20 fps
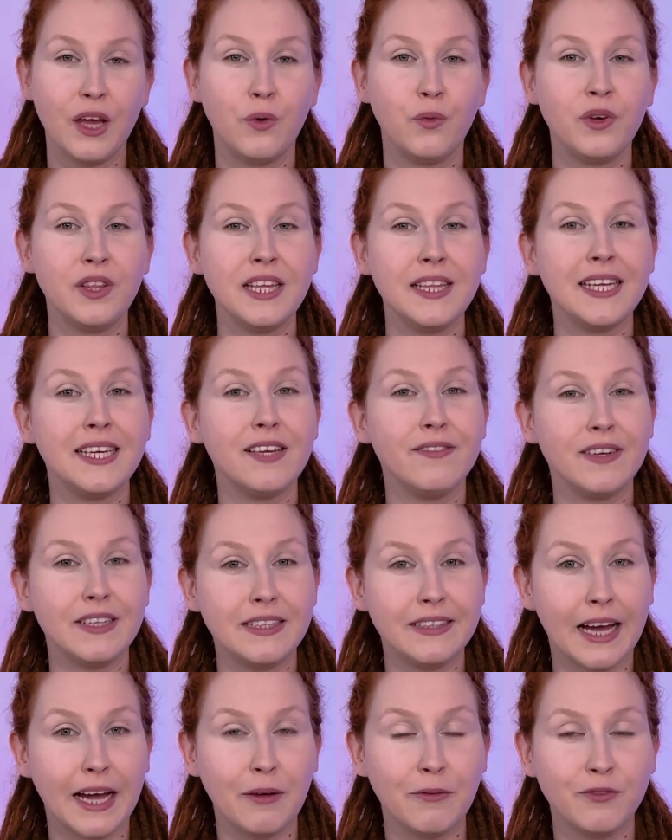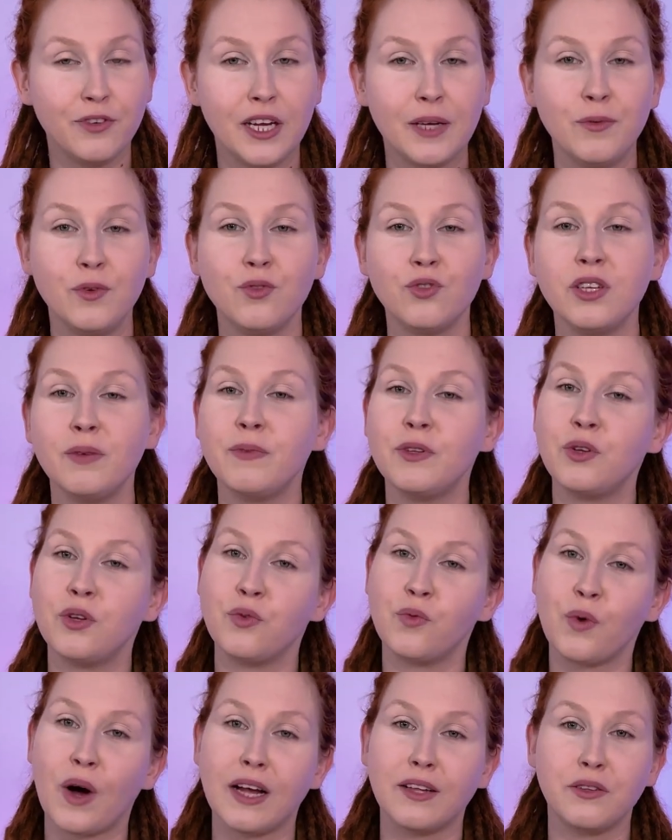Within a given time frame, usually
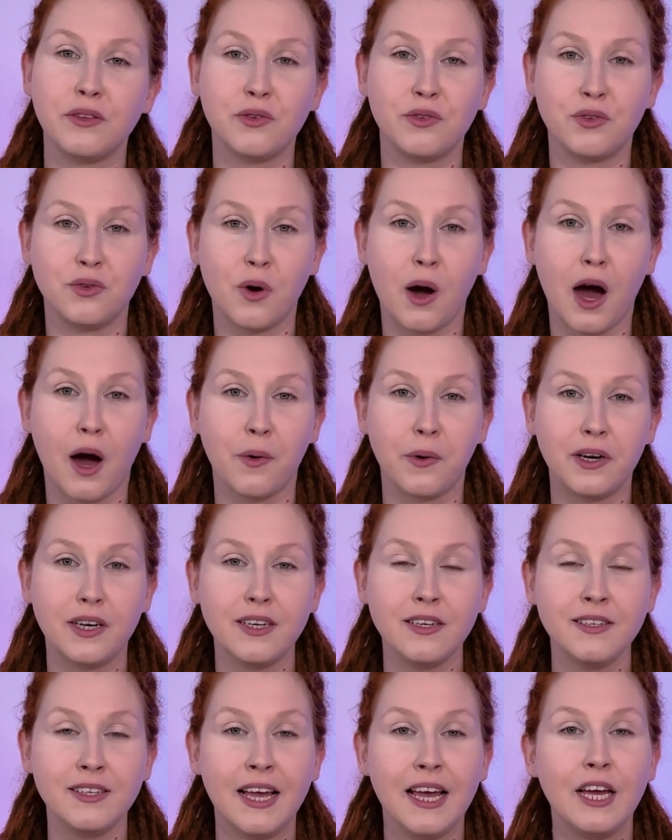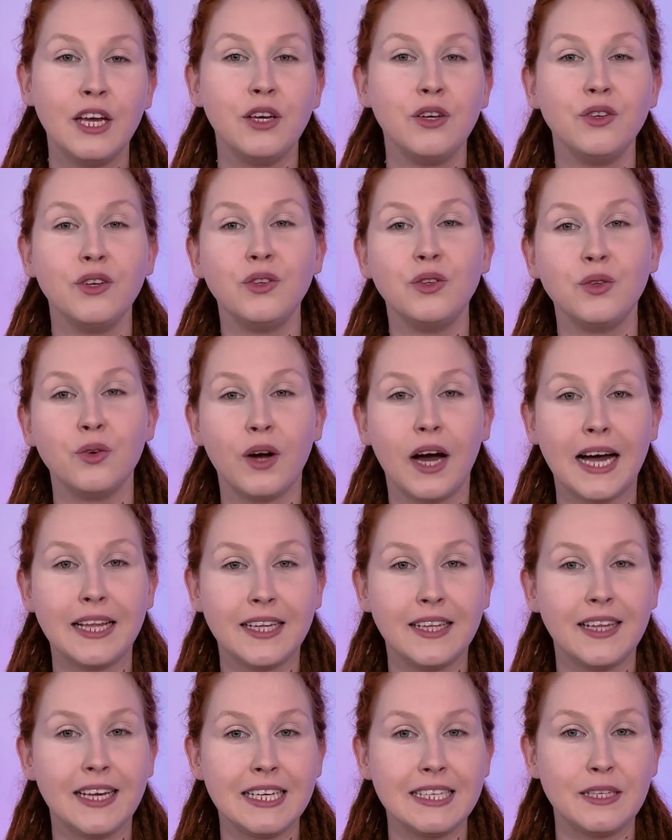between 1 to 2 hours, you need to
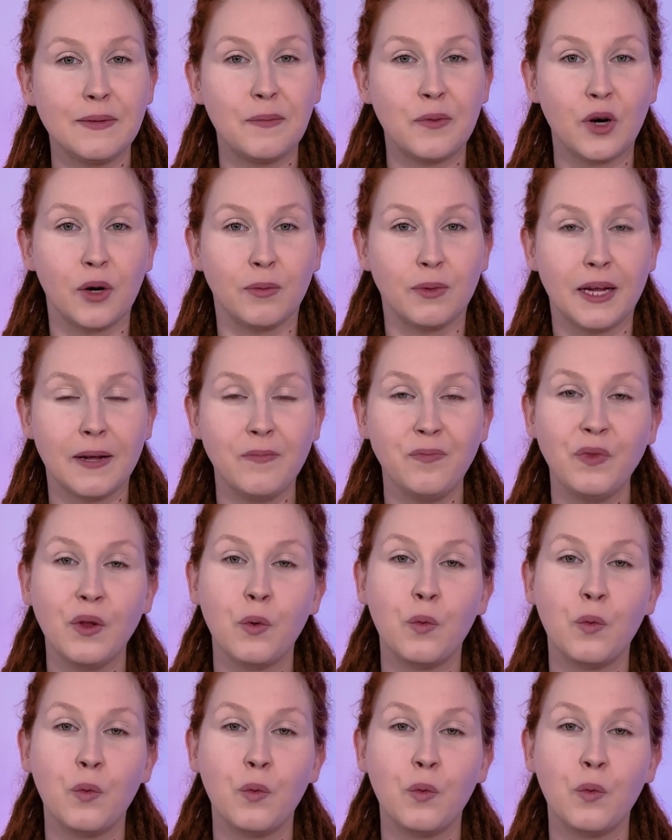analyze the problem,